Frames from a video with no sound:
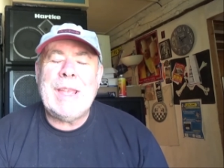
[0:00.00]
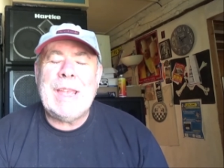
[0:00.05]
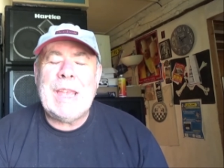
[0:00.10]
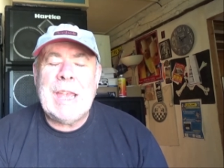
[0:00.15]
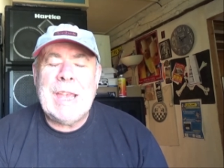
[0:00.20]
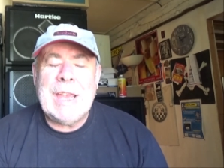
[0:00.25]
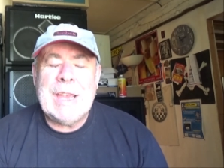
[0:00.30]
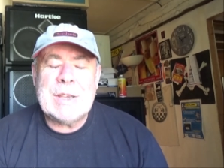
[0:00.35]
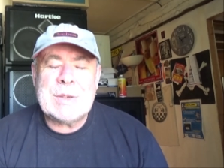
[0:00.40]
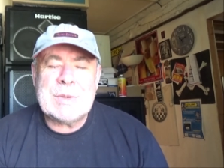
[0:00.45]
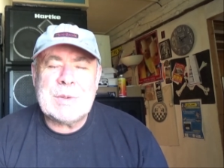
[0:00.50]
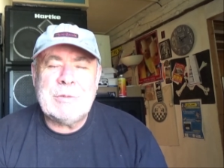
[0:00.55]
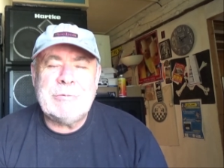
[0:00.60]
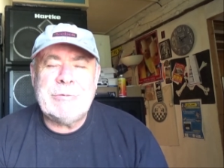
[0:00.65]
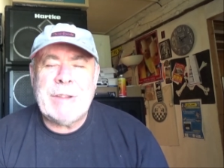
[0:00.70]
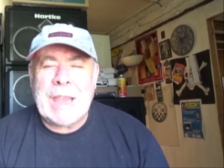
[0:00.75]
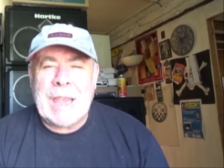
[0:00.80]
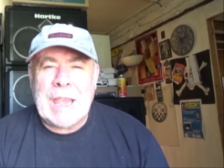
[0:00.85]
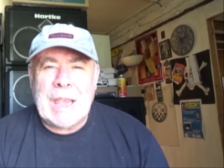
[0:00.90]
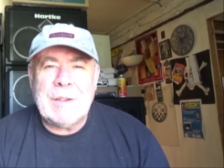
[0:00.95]
ears were
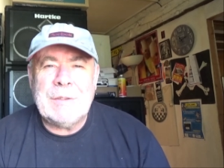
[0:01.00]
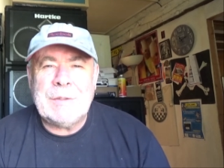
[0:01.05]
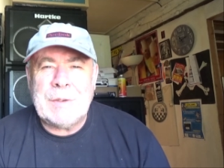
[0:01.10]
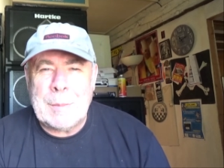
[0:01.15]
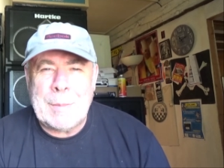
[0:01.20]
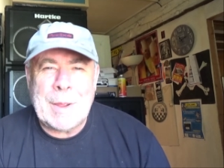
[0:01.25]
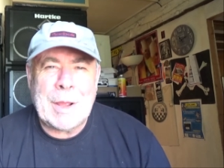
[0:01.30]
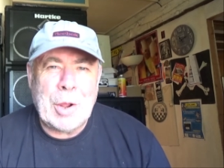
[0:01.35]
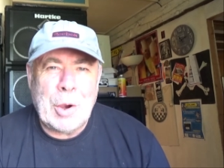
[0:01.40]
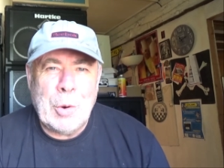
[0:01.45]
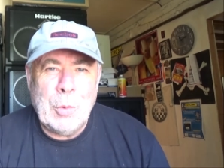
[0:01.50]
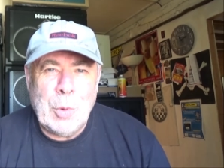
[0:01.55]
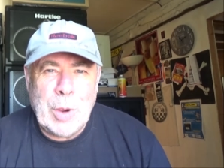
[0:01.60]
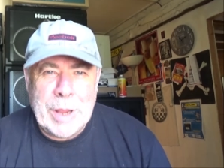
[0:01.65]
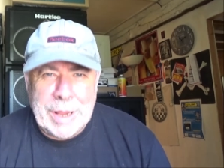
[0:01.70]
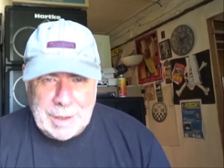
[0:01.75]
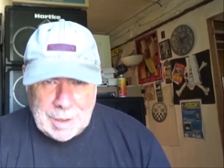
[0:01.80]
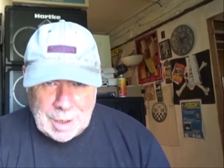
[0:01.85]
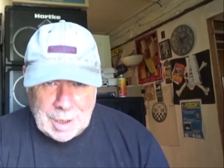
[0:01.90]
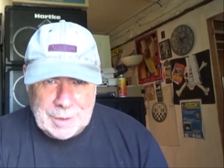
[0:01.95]
ringing for about a
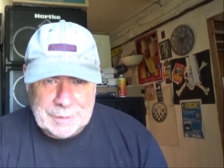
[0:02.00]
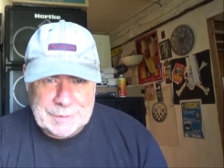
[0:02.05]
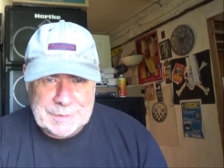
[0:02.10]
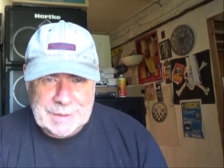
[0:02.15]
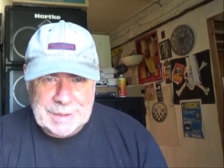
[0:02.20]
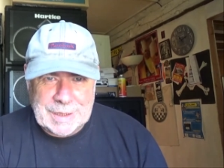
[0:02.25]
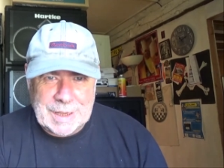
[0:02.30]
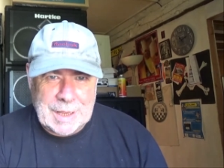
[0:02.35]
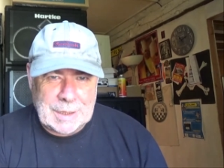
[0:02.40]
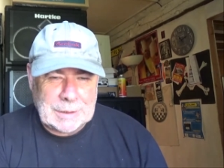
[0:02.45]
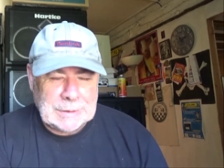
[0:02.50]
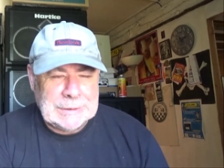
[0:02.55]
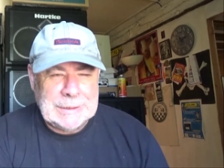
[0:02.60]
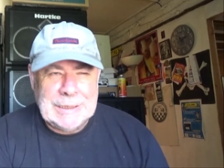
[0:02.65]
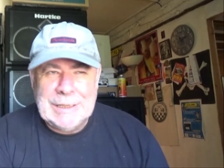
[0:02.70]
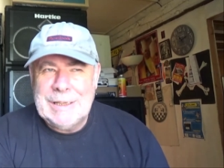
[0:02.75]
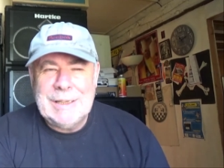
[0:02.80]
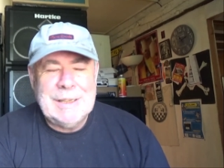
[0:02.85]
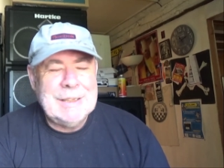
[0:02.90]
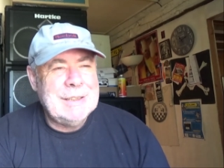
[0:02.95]
week after that.
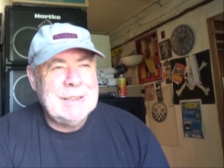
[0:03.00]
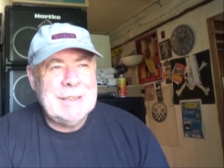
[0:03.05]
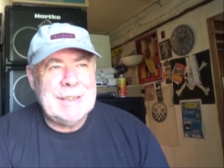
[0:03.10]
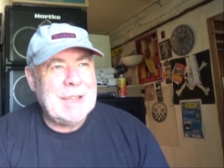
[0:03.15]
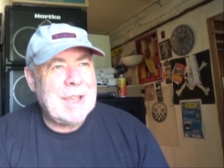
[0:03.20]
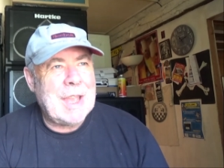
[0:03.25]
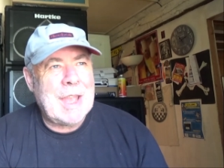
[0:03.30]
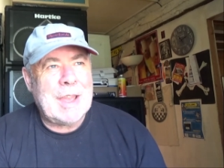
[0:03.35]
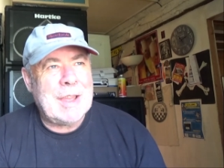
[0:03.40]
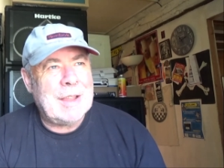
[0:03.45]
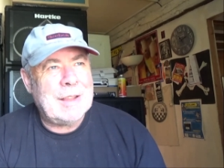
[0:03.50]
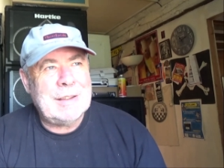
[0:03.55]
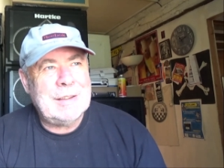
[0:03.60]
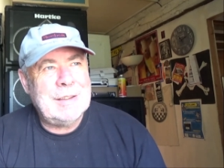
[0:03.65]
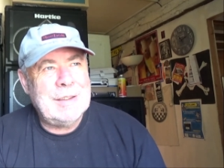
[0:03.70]
Yeah.